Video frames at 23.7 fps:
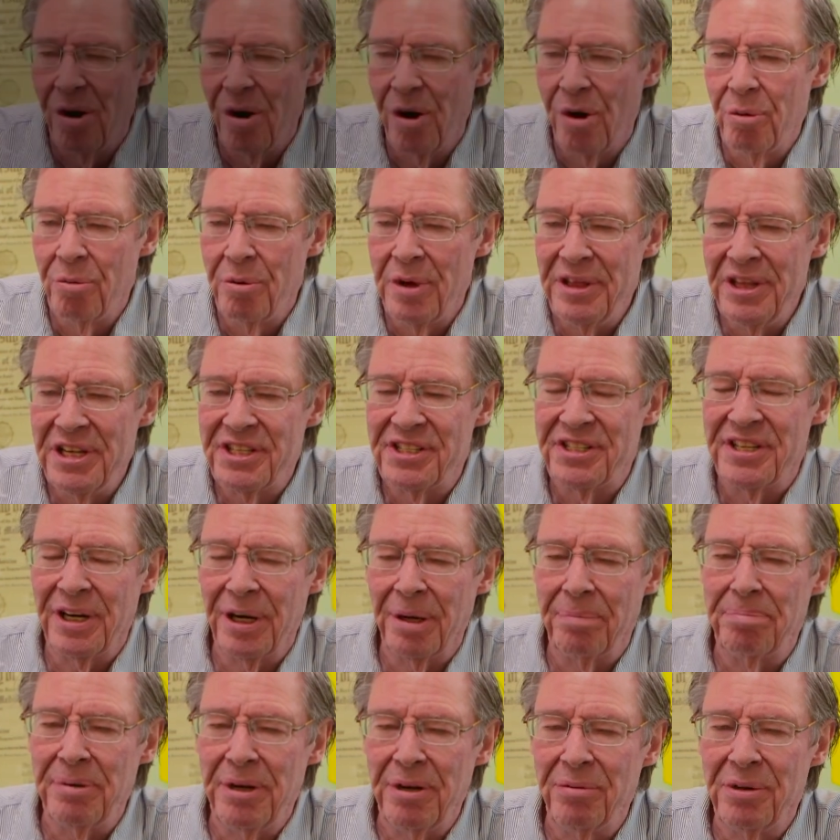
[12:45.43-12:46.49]
When this
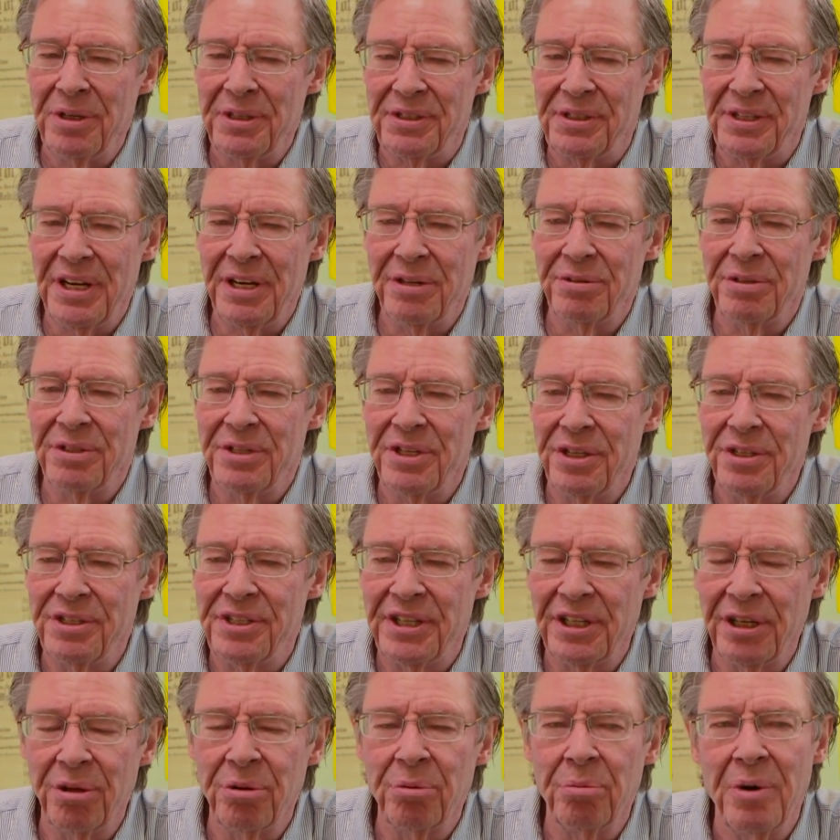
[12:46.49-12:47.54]
therapy was introduced
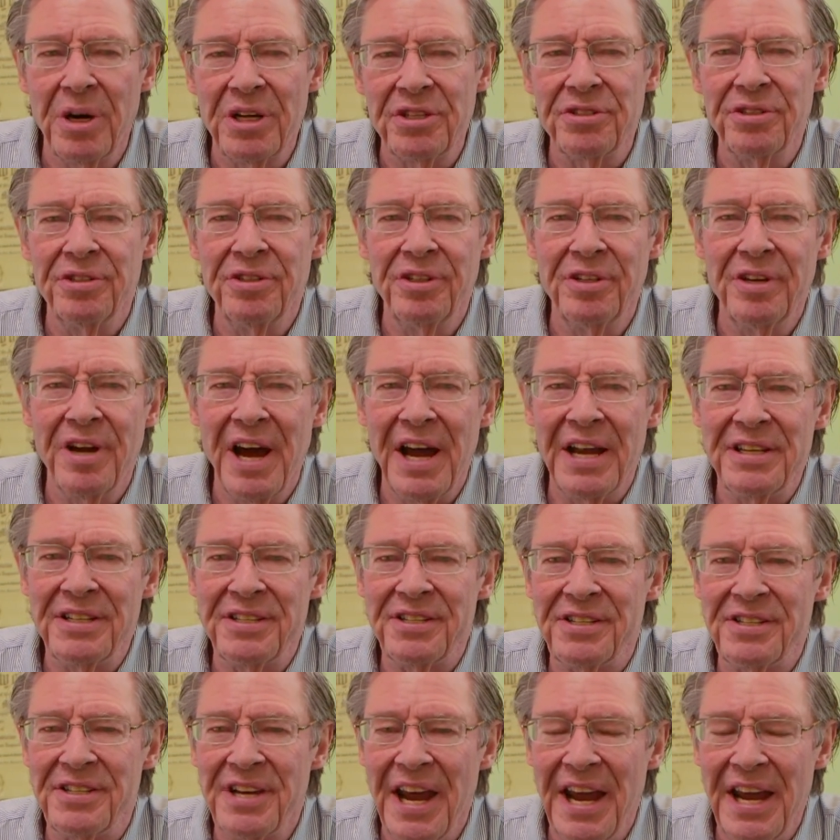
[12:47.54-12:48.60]
here in Western United
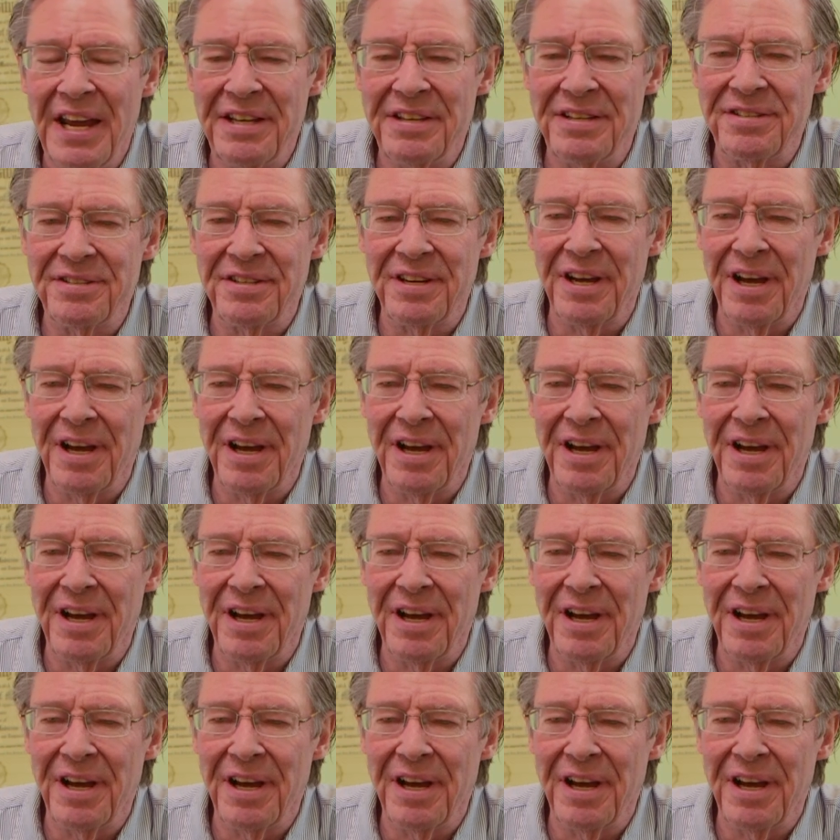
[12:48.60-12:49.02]
States,